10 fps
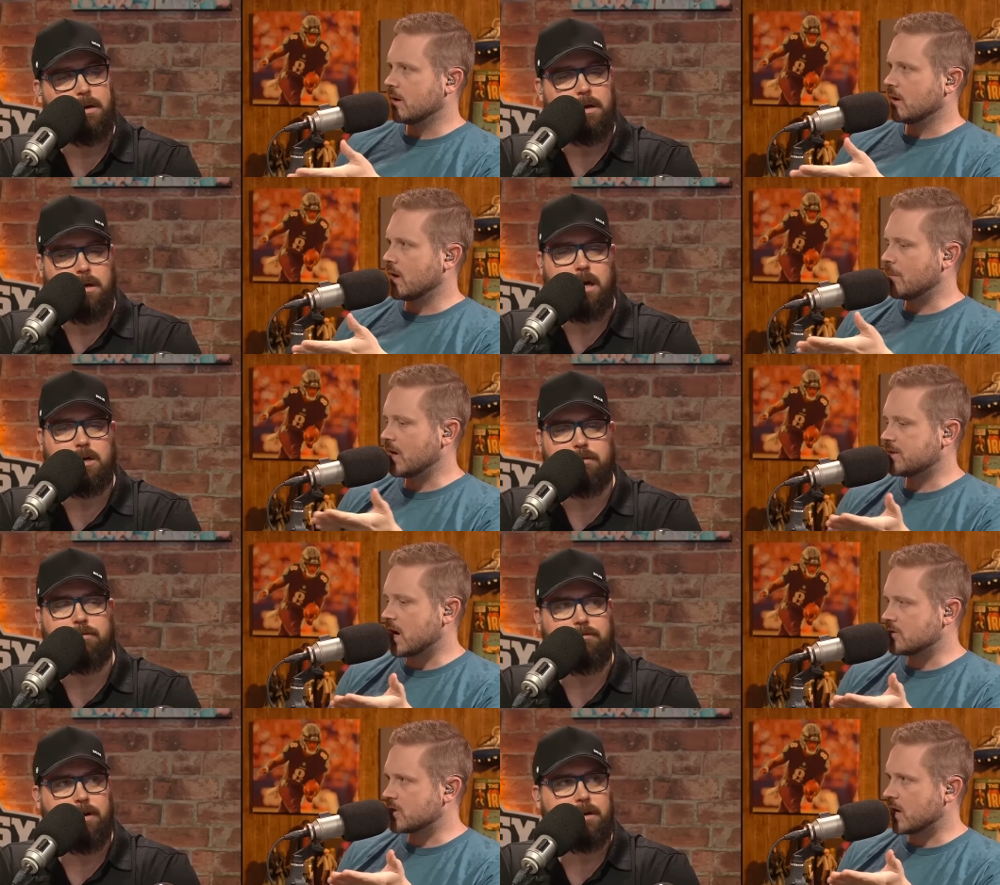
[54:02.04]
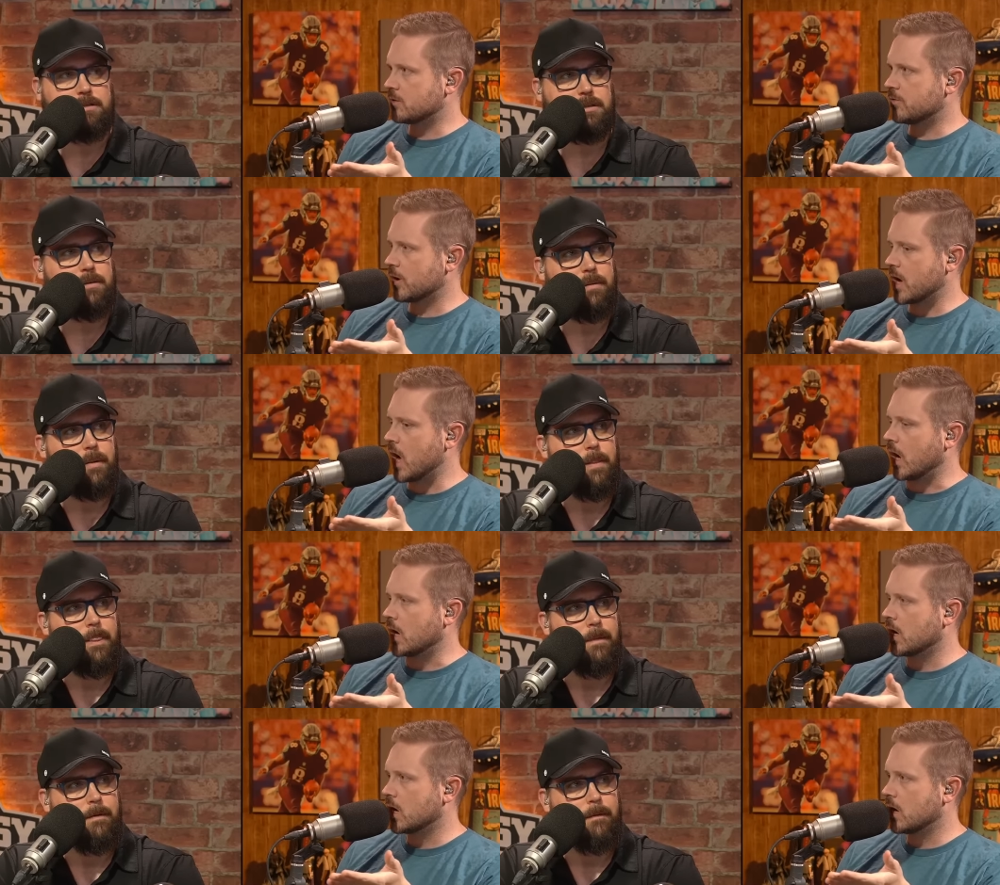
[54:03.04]
Speaker 1: but not good for fantasy. How many touchdowns for Young?
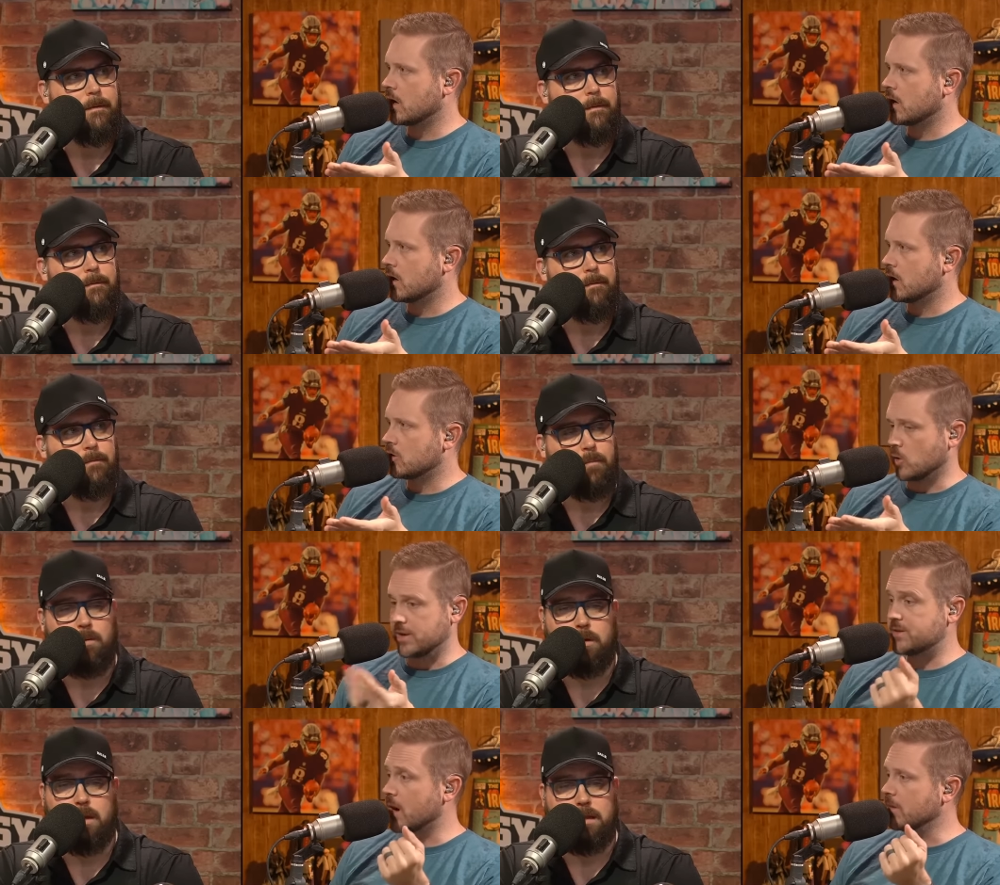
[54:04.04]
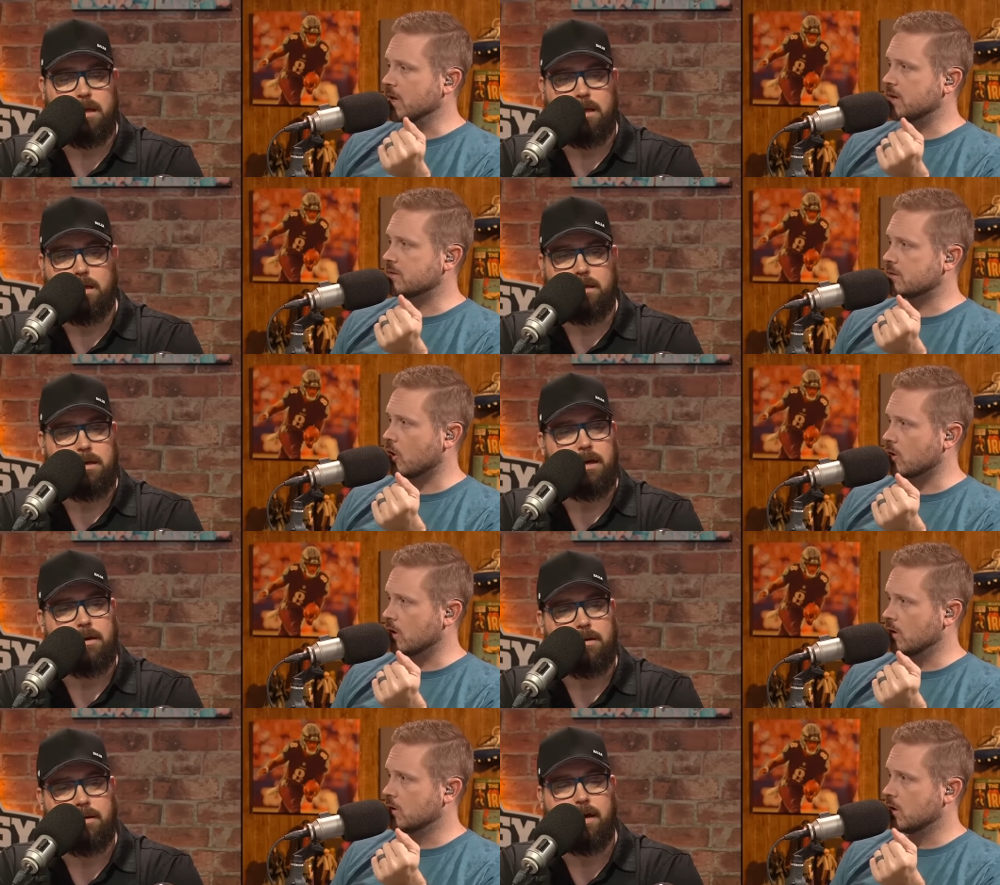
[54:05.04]
You want to well, double his
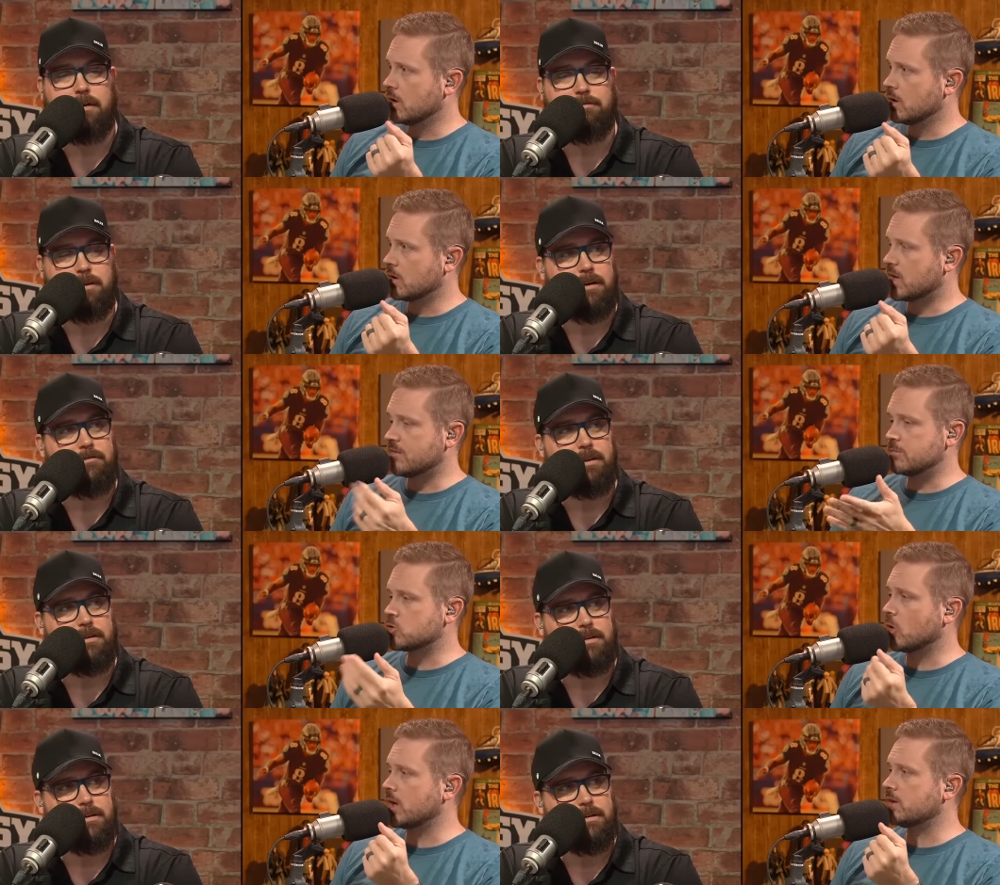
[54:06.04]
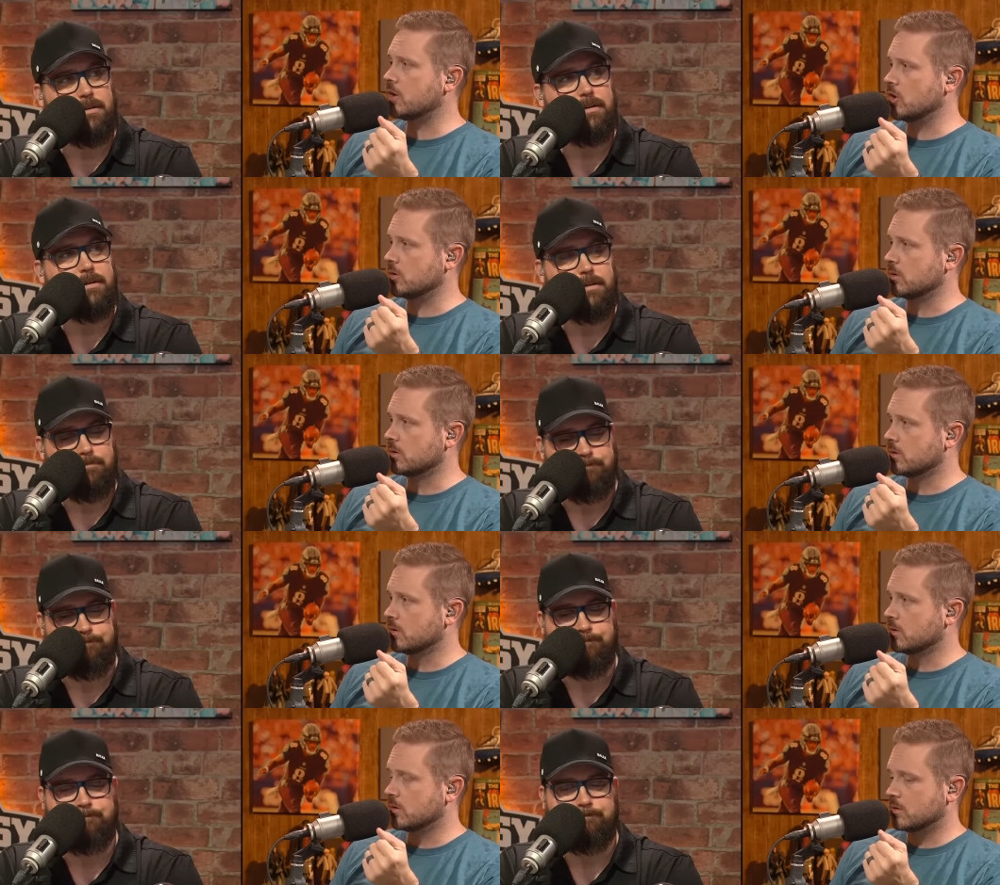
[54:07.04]
total? Uh, yeah, yeah. If he, Give if him he, twenty-two.
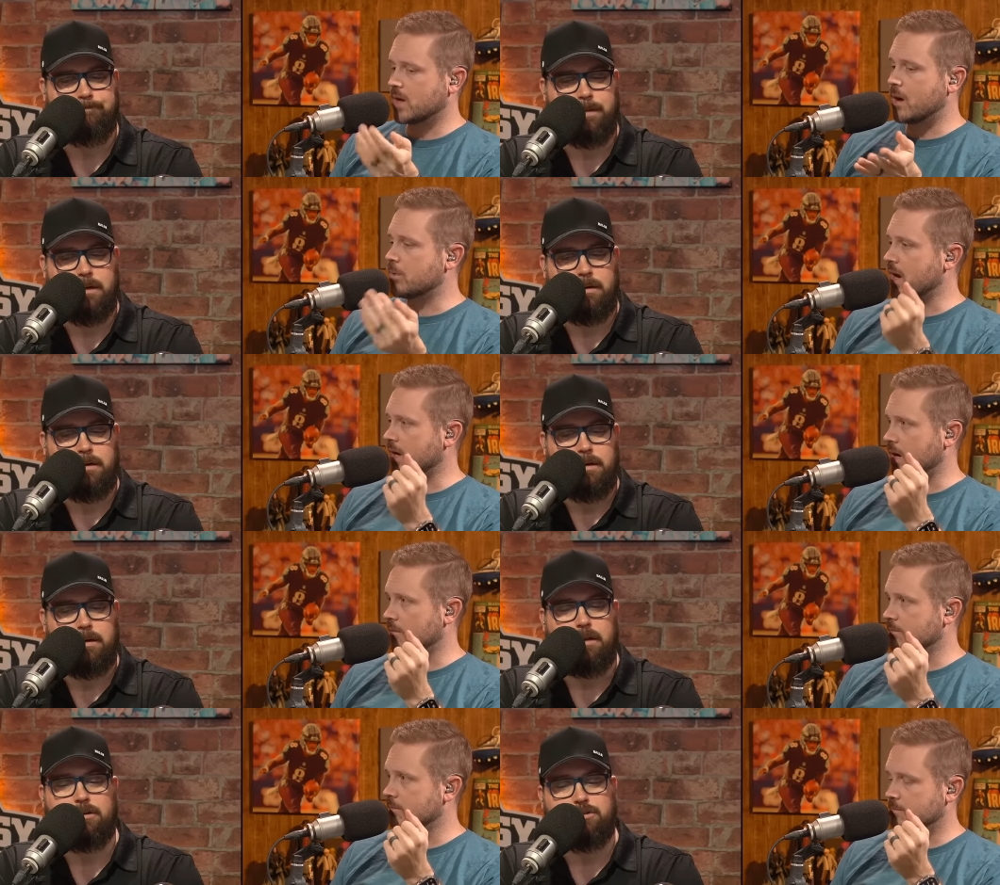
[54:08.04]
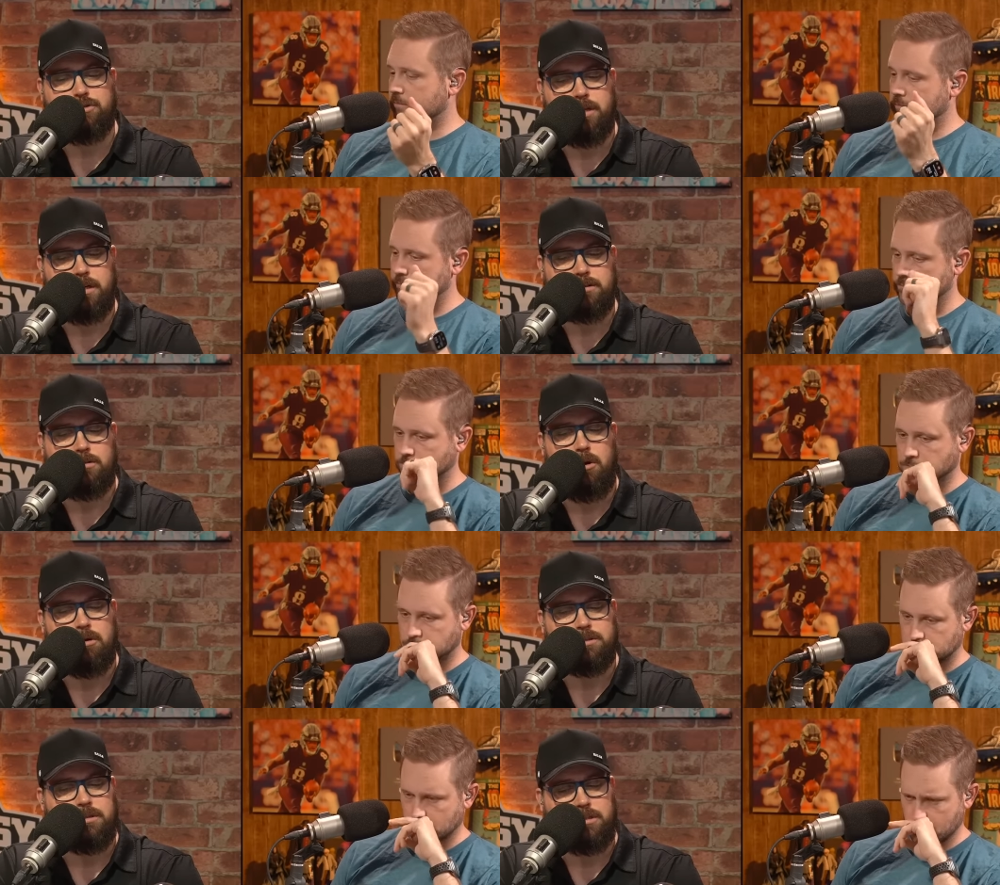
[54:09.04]
Mm-hmm. Now break it up. Now, did you see his
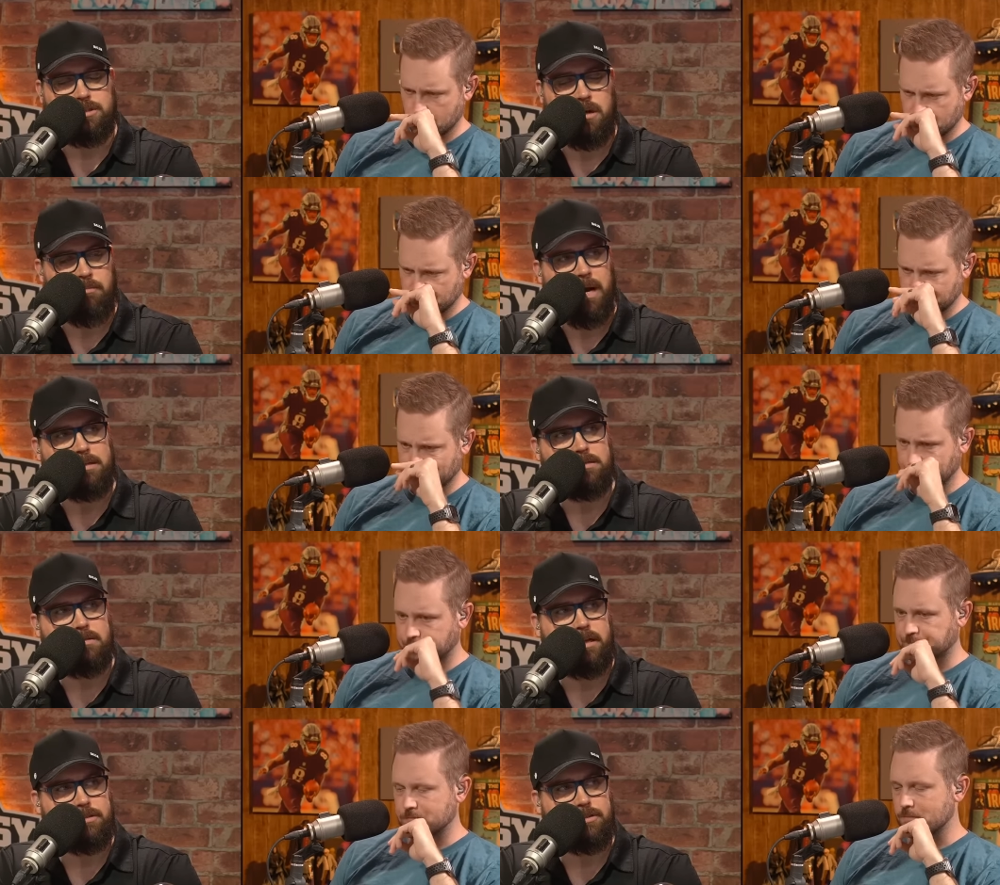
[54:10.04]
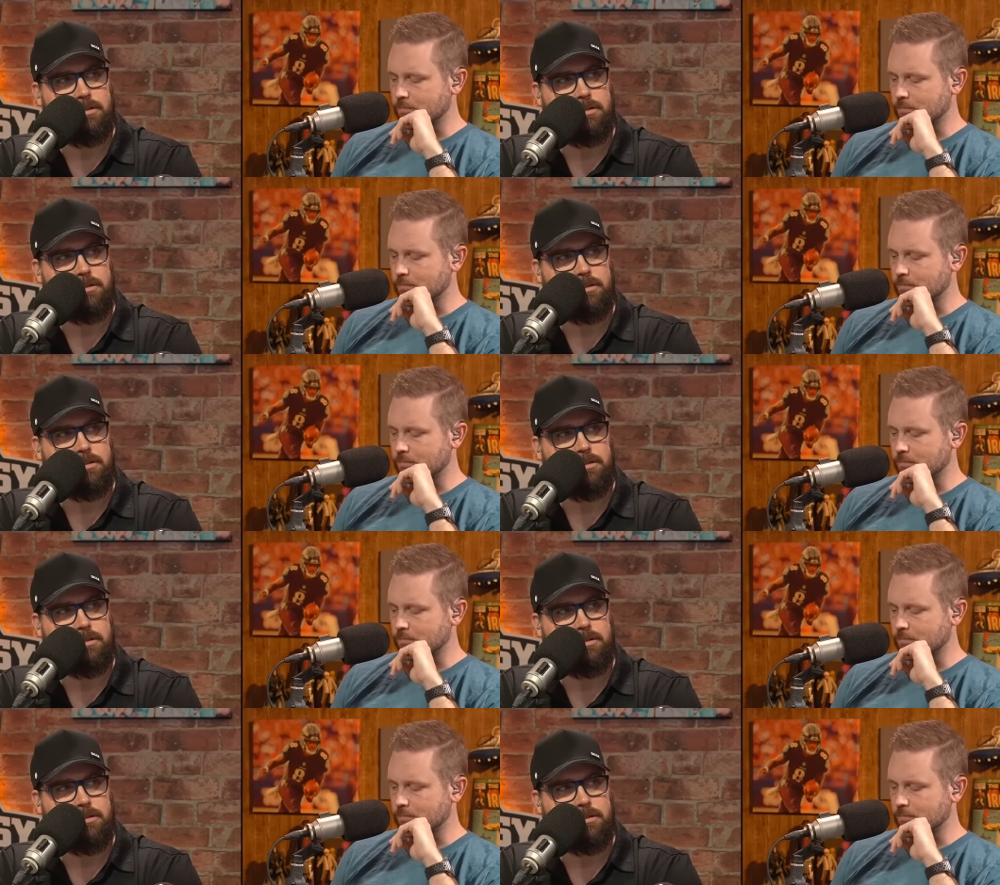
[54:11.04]
longest touchdown passes last